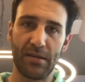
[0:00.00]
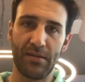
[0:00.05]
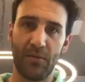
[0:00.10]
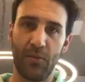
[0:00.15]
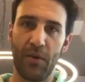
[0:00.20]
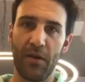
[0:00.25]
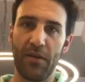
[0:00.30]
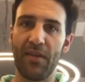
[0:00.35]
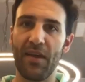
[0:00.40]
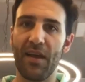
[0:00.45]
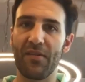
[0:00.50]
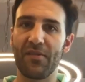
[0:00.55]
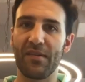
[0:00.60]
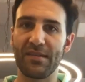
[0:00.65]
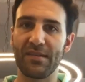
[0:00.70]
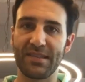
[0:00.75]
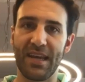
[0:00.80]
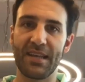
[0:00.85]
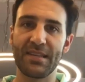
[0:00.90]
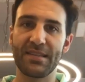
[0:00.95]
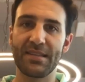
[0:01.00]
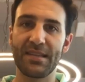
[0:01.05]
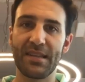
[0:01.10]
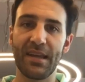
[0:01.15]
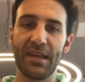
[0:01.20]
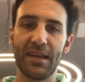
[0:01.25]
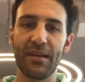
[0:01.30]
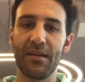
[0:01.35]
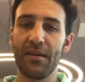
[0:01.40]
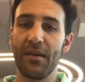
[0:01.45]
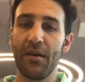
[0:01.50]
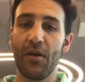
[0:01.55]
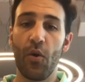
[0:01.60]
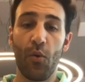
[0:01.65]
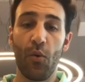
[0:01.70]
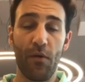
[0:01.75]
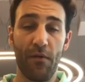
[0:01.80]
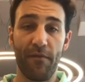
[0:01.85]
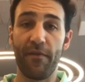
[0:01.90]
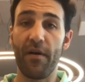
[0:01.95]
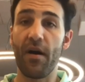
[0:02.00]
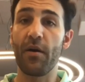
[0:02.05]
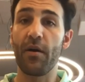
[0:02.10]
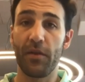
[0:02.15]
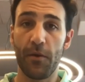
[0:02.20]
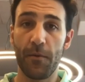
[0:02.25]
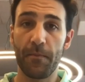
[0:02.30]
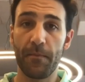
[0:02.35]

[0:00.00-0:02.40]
whether that's intensity or volume.